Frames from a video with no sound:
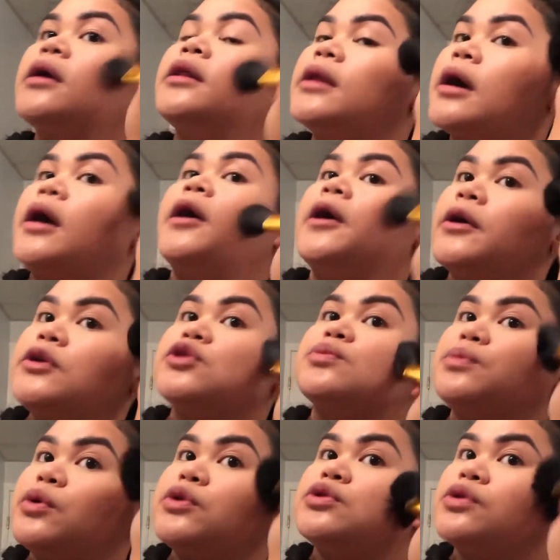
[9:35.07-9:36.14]
in the
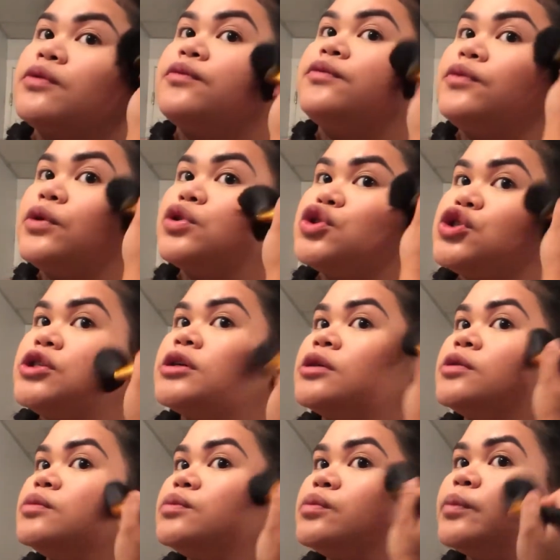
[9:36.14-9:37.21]
highest points of your
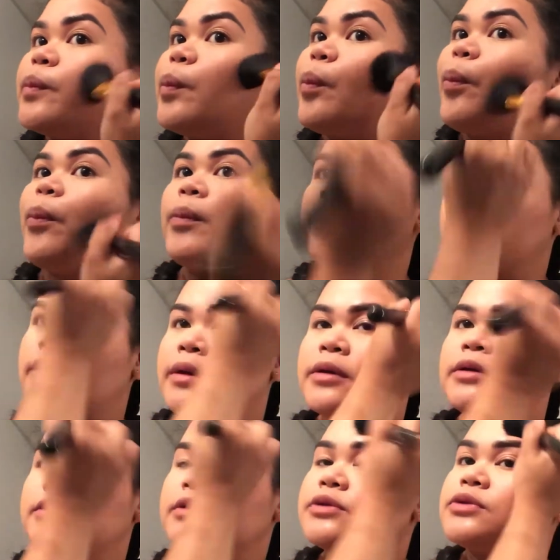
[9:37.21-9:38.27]
cheek.
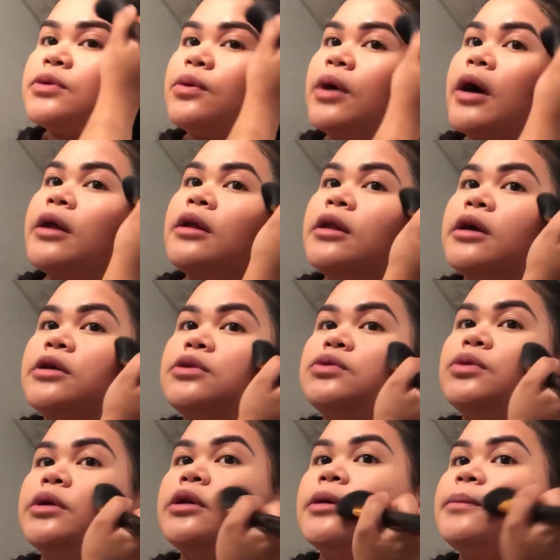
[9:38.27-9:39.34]
So kind of like
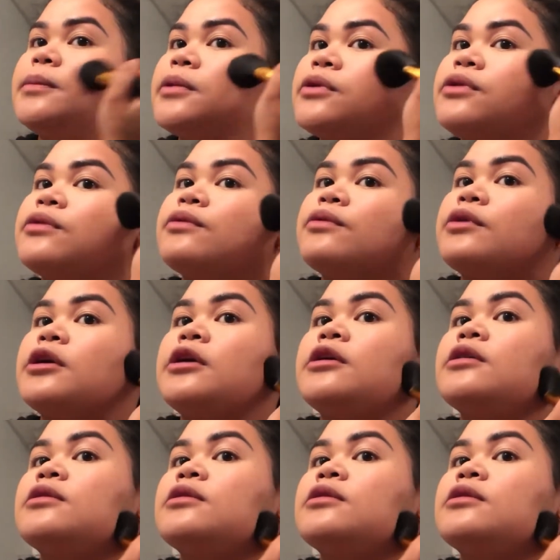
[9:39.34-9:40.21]
do a number 3.